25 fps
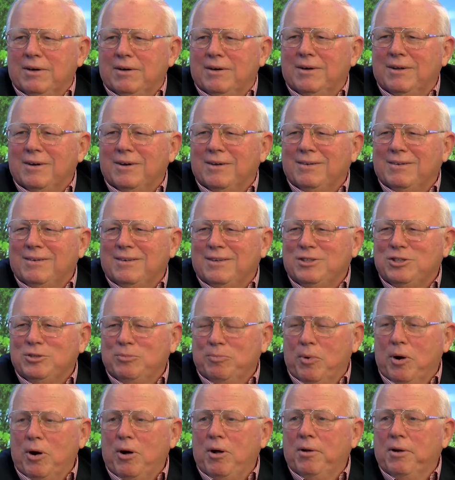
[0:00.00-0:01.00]
on a
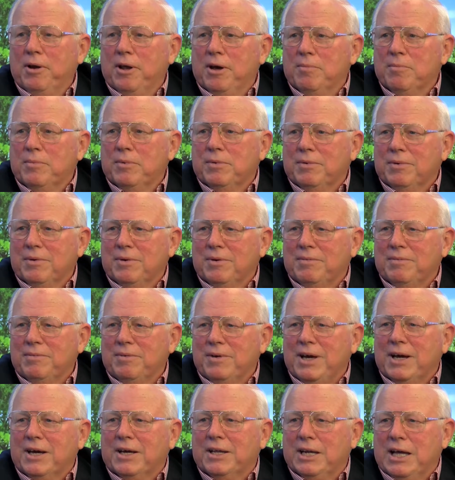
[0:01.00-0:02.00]
small number of
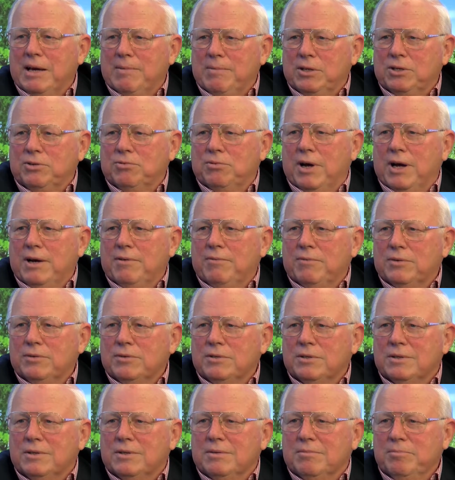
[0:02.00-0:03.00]
economic
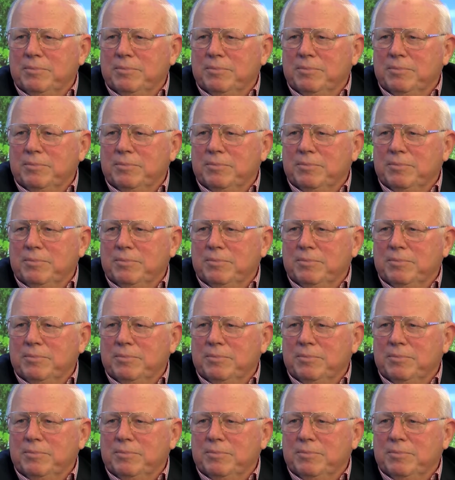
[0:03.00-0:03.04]
drivers.